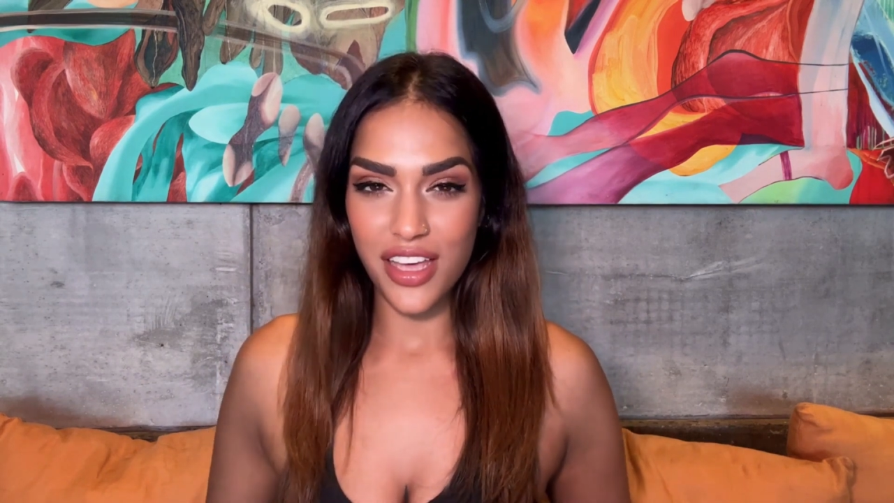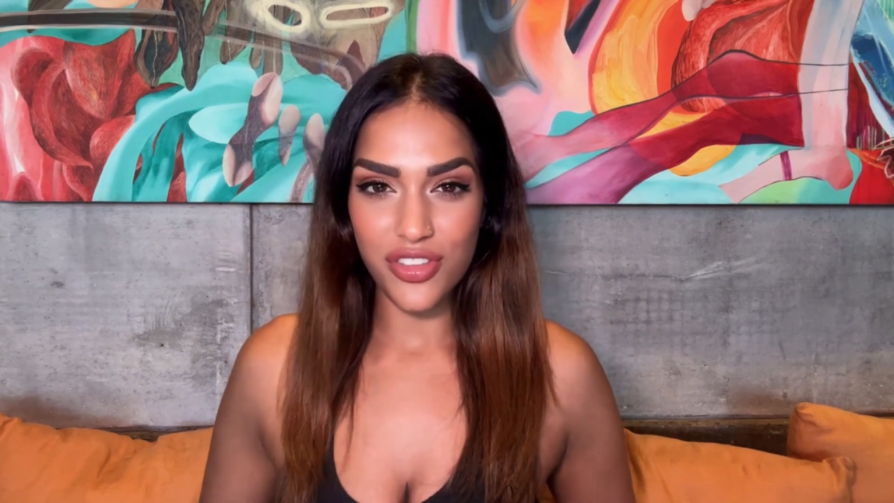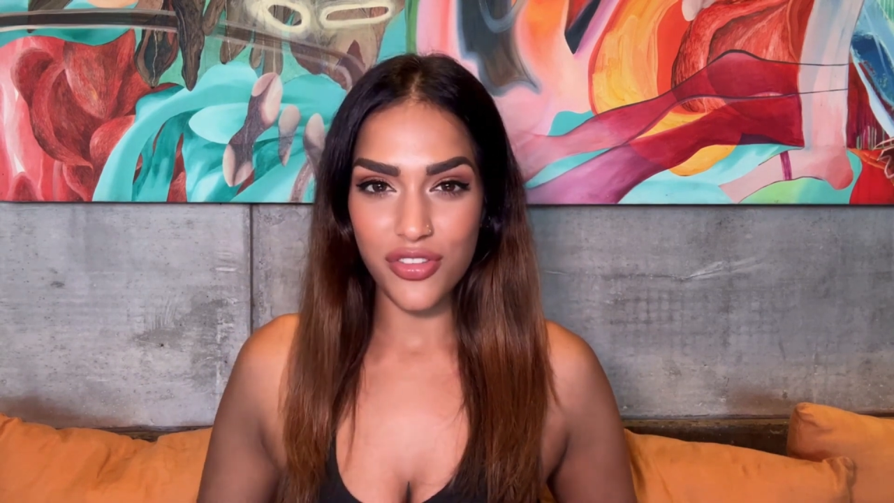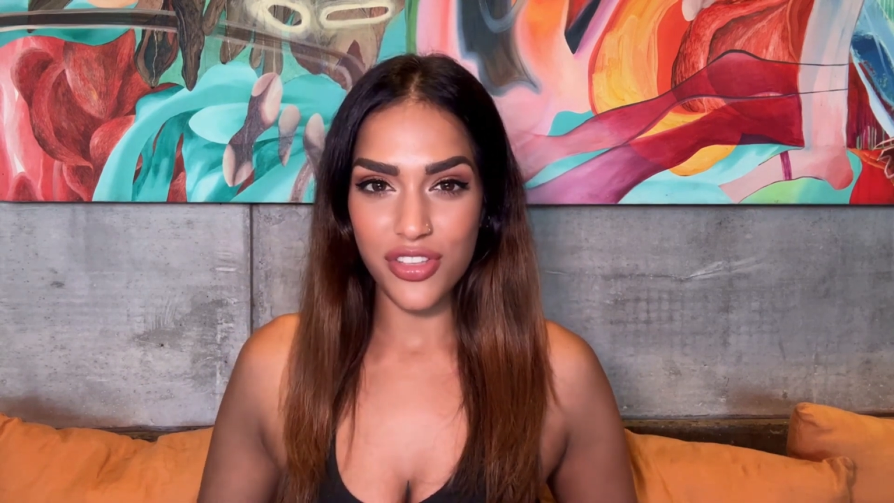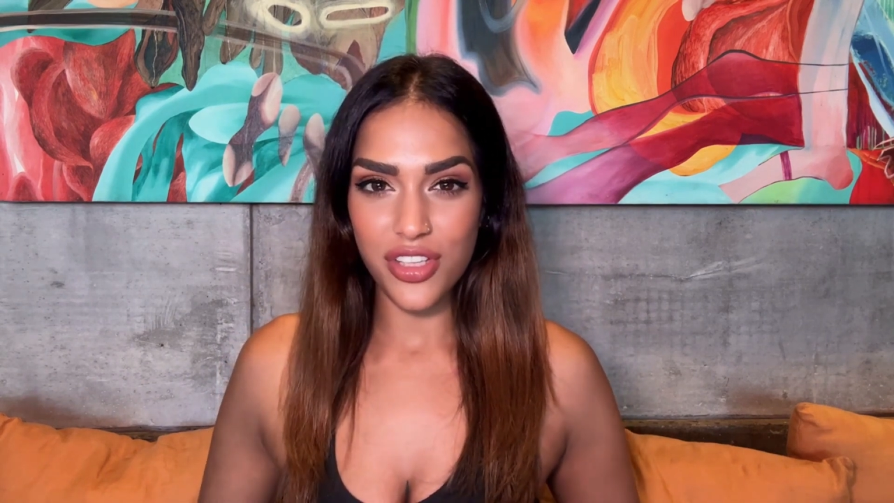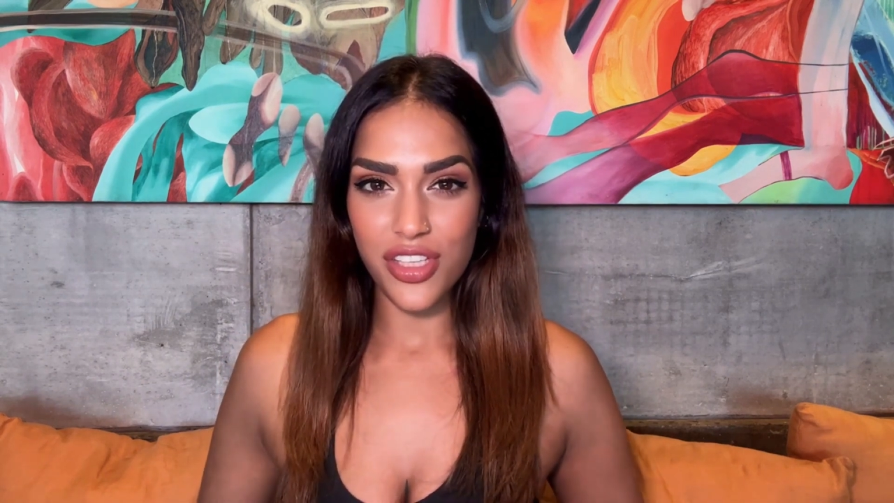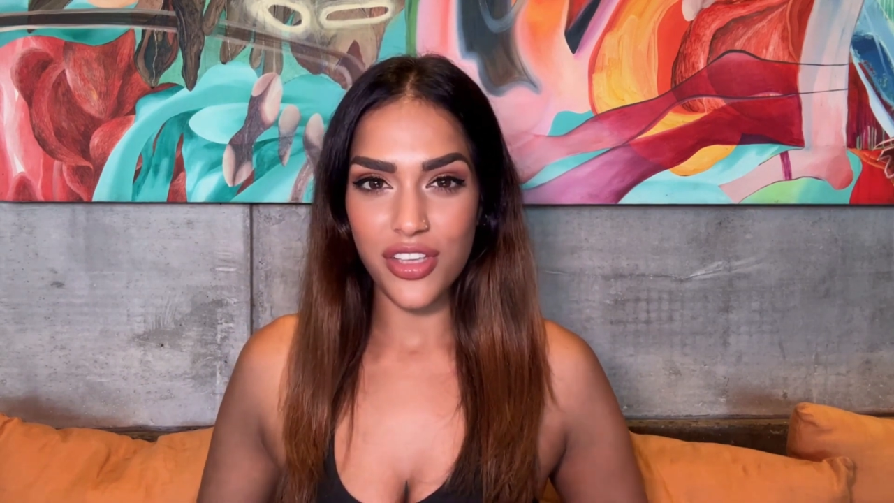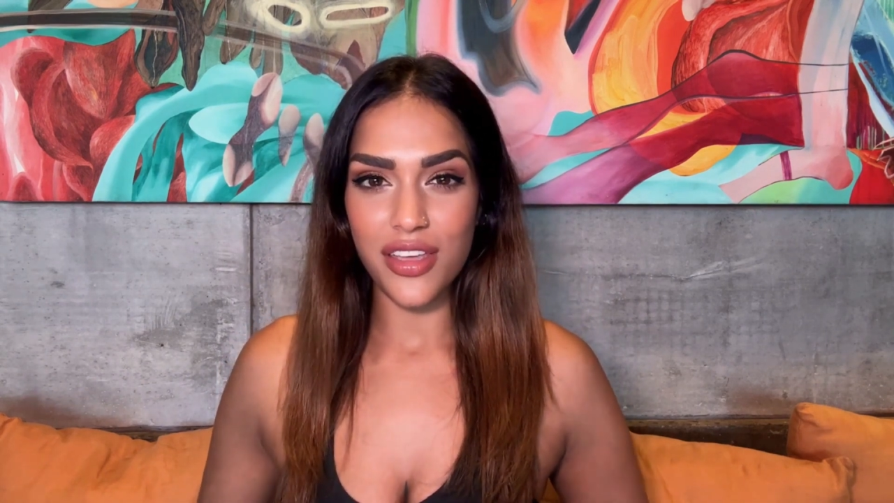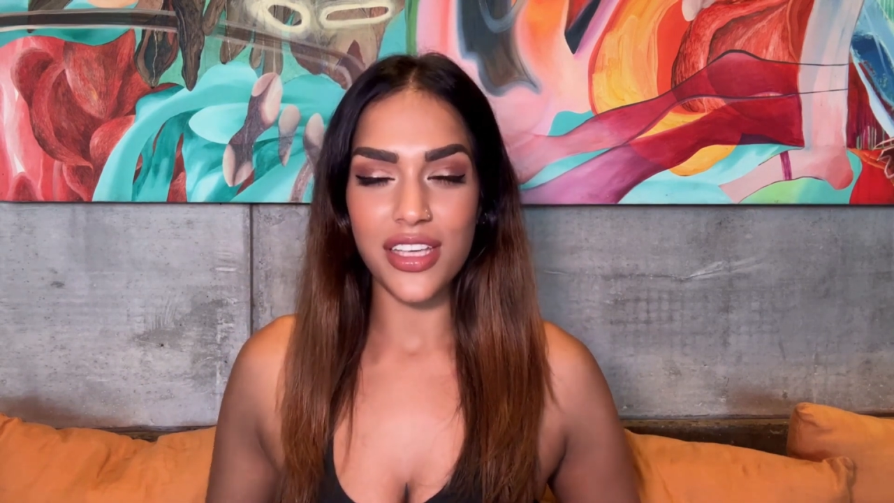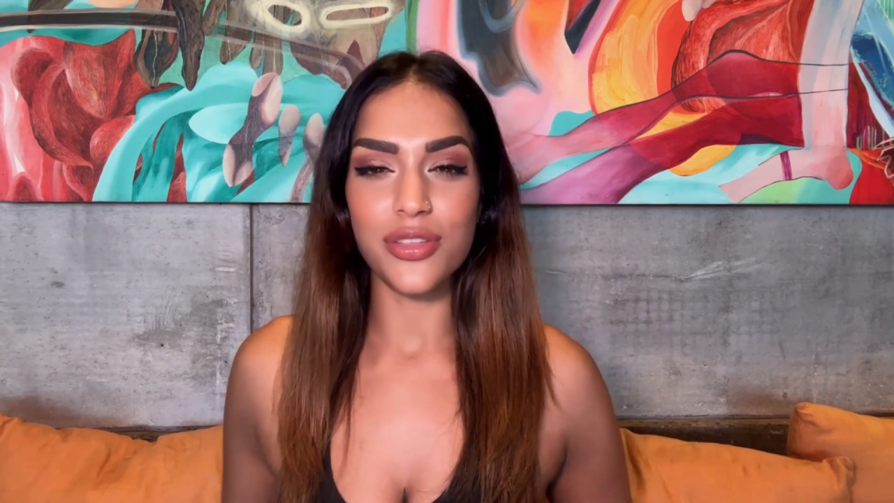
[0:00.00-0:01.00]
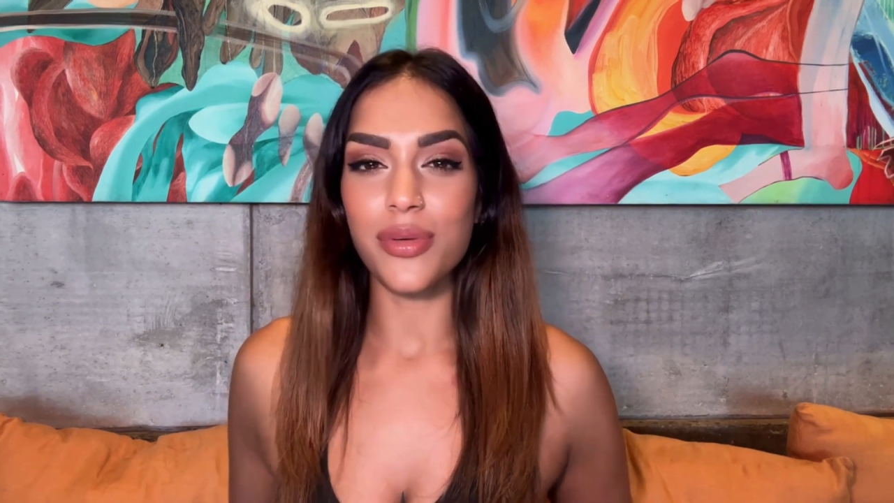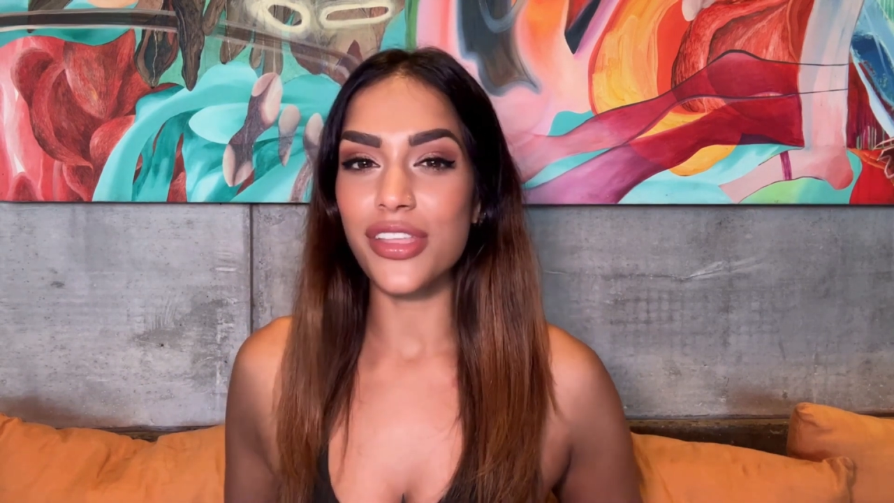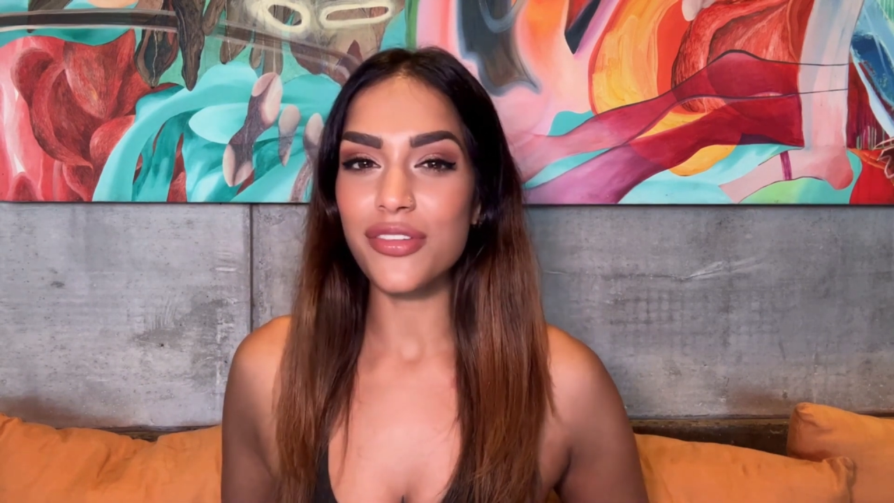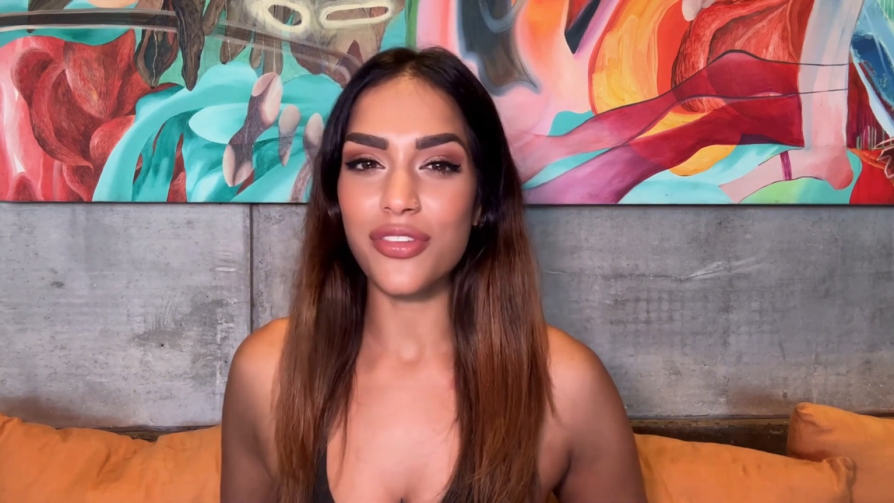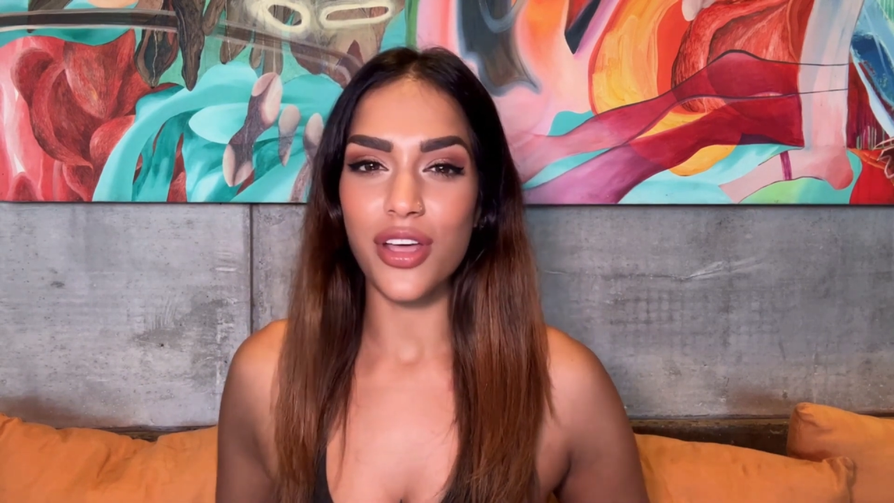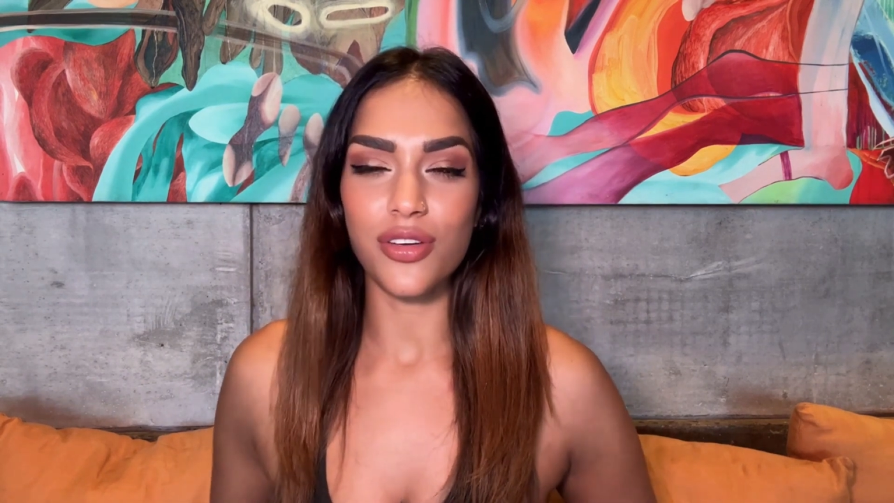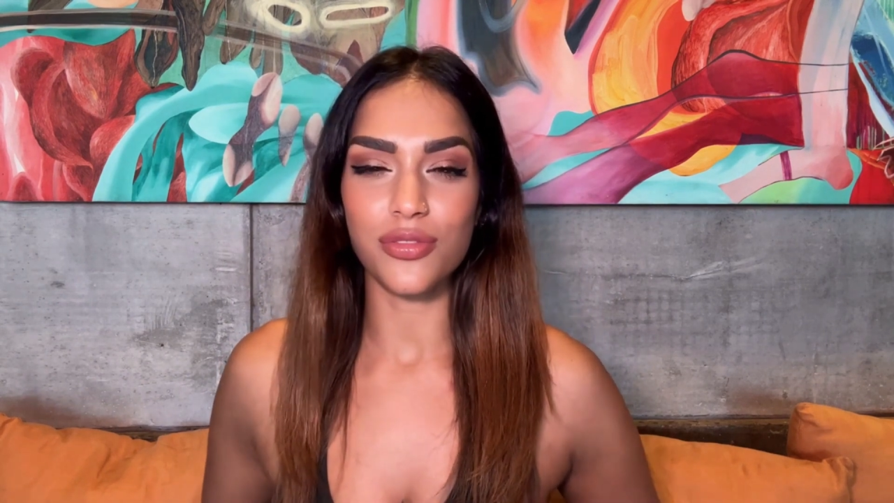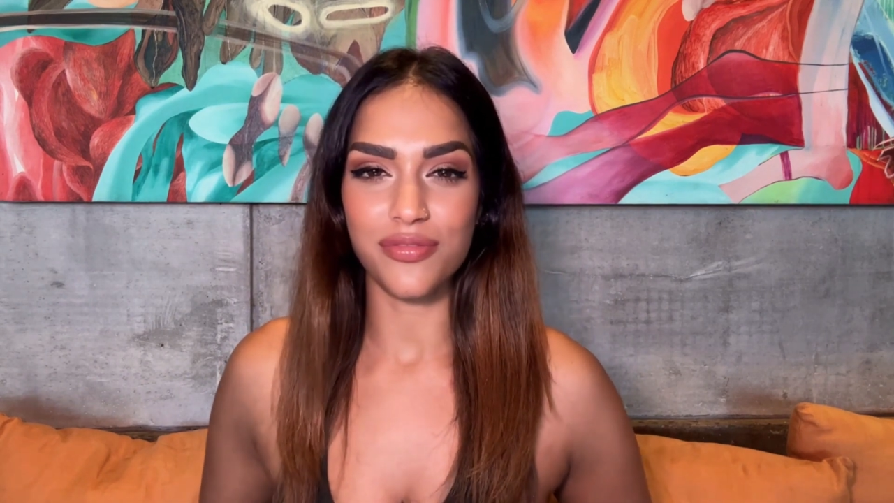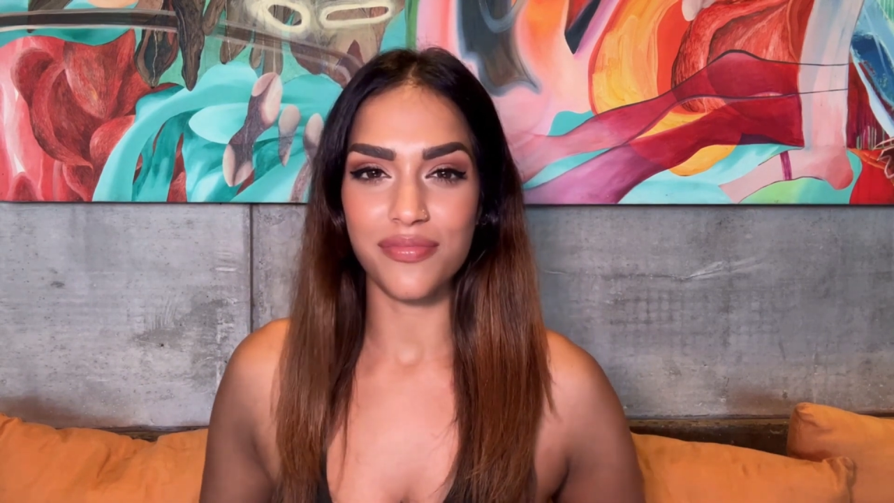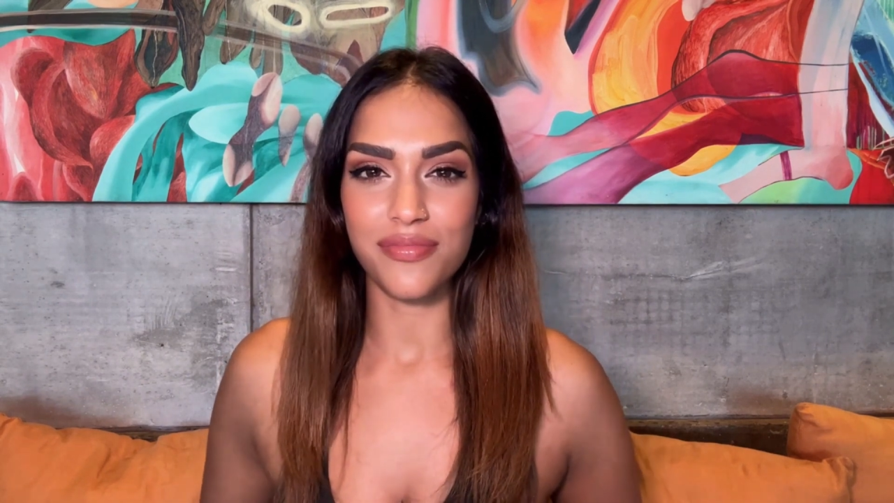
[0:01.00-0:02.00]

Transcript: and used clear, expressive tone.